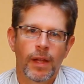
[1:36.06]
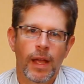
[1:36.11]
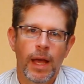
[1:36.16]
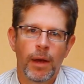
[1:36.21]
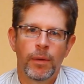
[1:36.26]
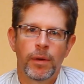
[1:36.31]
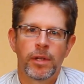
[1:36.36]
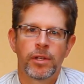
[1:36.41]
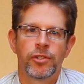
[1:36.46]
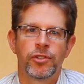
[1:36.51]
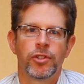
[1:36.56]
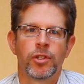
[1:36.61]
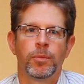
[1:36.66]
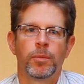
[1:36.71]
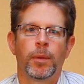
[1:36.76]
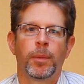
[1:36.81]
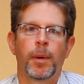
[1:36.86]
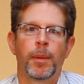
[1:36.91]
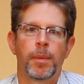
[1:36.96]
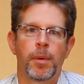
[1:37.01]
How a
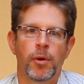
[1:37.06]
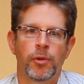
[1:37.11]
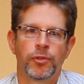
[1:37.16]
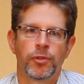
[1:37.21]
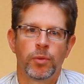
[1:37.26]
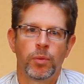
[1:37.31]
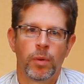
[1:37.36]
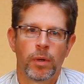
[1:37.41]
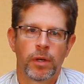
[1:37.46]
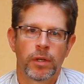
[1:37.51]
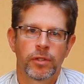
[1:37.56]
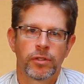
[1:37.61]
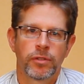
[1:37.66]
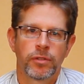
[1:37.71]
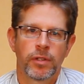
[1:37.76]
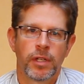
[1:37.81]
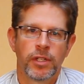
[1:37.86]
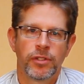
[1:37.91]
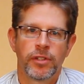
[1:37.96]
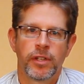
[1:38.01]
consumer proposal
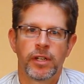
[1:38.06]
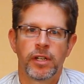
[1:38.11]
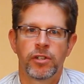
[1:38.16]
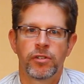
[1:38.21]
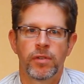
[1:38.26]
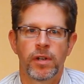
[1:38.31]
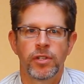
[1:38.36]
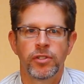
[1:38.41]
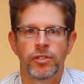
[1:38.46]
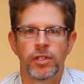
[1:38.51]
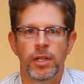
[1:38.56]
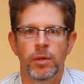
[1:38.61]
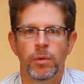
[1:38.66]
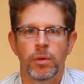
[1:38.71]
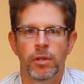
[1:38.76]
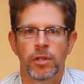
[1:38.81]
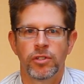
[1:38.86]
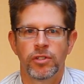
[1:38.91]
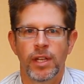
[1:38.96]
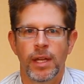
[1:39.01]
works is that a trustee
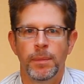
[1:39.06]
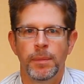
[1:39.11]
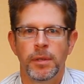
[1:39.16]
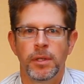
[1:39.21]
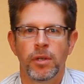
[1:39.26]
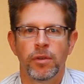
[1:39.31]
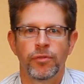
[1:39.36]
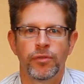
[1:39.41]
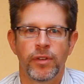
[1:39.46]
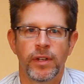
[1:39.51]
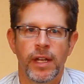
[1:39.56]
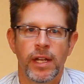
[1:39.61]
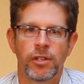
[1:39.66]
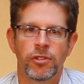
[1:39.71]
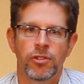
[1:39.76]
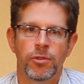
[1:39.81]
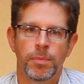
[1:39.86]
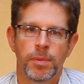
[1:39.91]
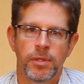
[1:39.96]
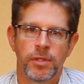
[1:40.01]
will examine your
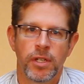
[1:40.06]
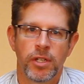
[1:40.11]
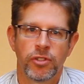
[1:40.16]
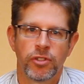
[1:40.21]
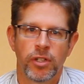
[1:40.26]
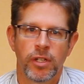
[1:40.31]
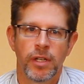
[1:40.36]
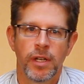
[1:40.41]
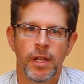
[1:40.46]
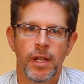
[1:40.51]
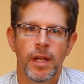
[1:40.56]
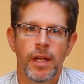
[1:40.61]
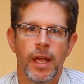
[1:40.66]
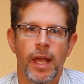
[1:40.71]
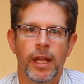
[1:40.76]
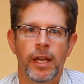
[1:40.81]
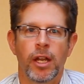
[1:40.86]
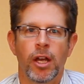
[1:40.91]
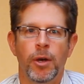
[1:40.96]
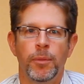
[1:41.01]
financial position
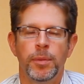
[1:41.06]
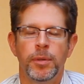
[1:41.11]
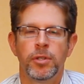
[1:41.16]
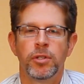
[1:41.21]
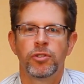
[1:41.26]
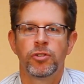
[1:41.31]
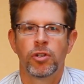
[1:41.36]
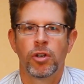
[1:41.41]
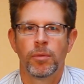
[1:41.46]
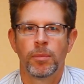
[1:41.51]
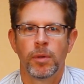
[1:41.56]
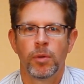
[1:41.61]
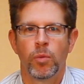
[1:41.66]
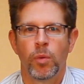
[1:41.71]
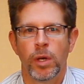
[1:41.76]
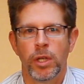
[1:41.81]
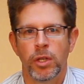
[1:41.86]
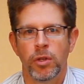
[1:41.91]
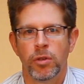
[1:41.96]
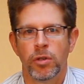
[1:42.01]
and help you determine
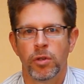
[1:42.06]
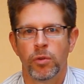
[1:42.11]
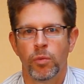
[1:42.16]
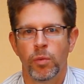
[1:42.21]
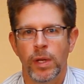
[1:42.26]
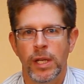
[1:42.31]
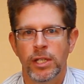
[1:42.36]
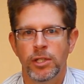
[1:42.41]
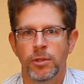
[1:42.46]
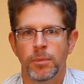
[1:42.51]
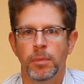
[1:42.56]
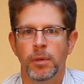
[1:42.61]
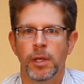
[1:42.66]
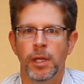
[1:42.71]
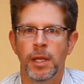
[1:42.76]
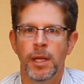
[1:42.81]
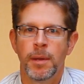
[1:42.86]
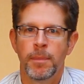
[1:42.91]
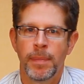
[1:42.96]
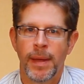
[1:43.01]
what you could
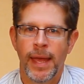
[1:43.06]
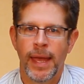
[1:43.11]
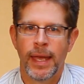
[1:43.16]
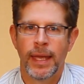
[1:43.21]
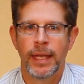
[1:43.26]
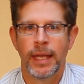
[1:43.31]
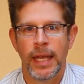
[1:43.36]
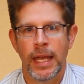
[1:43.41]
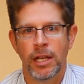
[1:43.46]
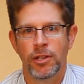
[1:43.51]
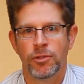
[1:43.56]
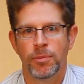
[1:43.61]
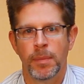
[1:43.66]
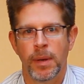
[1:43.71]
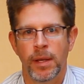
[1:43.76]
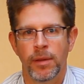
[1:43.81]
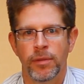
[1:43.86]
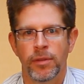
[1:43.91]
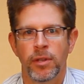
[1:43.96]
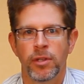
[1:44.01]
reasonably pay each
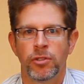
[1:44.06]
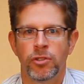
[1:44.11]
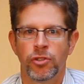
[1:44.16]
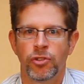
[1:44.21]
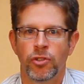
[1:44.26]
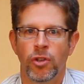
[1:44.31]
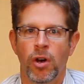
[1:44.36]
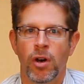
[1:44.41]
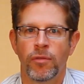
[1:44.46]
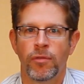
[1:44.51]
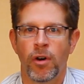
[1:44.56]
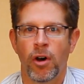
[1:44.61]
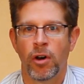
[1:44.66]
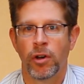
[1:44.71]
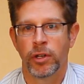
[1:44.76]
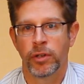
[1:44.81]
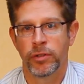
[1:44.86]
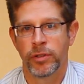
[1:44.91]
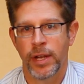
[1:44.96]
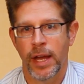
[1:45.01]
month to solve
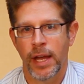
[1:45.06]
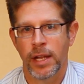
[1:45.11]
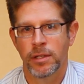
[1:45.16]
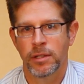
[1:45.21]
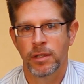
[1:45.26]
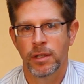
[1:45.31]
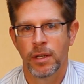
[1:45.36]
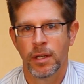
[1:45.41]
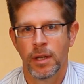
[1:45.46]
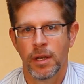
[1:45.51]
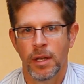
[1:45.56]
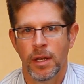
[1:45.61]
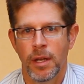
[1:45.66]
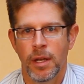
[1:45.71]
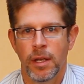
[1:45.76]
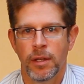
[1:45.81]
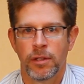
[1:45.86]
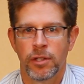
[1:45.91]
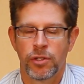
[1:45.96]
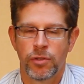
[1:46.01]
all your debts.
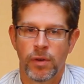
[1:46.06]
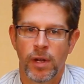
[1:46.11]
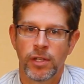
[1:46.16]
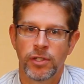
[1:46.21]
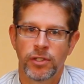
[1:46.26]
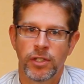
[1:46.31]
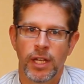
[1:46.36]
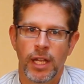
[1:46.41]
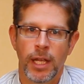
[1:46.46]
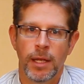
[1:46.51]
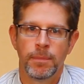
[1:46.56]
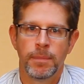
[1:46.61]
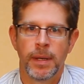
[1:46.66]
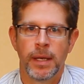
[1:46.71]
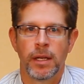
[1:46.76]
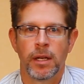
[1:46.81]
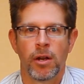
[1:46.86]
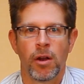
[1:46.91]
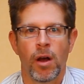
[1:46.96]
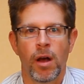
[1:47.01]
The trustee,
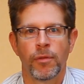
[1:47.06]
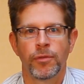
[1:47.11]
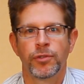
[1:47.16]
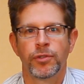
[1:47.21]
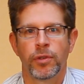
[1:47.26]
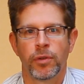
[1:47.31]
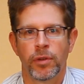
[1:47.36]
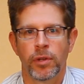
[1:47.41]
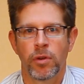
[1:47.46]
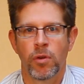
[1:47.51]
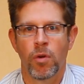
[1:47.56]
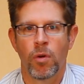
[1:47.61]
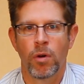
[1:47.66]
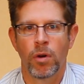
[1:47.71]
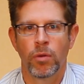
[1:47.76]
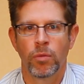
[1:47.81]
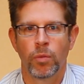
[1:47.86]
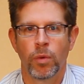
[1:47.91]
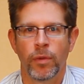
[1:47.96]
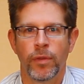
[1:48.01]
being an officer of the
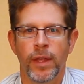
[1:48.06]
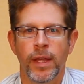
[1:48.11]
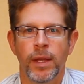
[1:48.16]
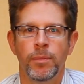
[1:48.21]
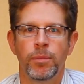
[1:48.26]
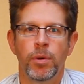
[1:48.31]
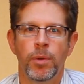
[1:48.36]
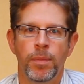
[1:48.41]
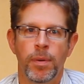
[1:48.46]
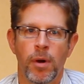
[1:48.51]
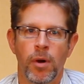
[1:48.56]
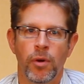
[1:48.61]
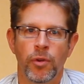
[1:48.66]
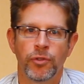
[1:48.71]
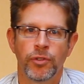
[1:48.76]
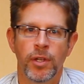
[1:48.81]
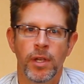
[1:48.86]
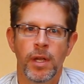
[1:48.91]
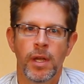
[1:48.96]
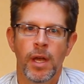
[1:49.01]
court, will then
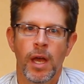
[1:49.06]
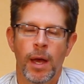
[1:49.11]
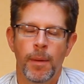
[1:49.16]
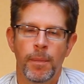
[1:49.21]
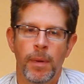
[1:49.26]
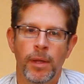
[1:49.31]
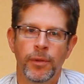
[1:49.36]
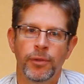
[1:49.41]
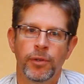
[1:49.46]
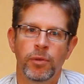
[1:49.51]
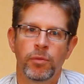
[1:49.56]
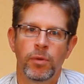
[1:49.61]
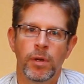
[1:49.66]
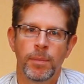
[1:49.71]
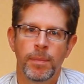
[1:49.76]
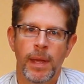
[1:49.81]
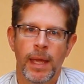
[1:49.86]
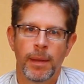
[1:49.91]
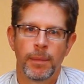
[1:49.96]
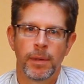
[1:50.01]
propose a monthly
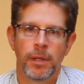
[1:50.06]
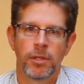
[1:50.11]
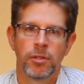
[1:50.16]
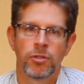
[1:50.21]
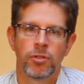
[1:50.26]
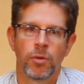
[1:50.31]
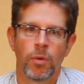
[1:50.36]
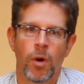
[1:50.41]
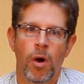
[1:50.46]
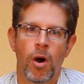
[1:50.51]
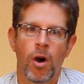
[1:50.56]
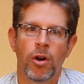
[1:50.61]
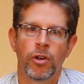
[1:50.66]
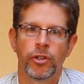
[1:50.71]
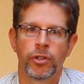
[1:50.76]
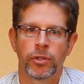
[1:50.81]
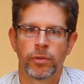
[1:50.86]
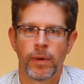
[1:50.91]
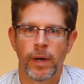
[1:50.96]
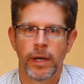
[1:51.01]
repayment to all
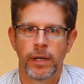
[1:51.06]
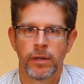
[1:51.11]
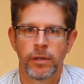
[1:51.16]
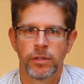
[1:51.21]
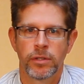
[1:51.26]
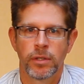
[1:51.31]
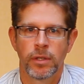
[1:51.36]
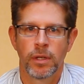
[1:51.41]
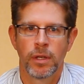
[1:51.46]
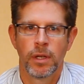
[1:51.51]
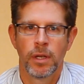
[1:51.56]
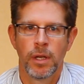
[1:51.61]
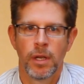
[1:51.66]
your creditors.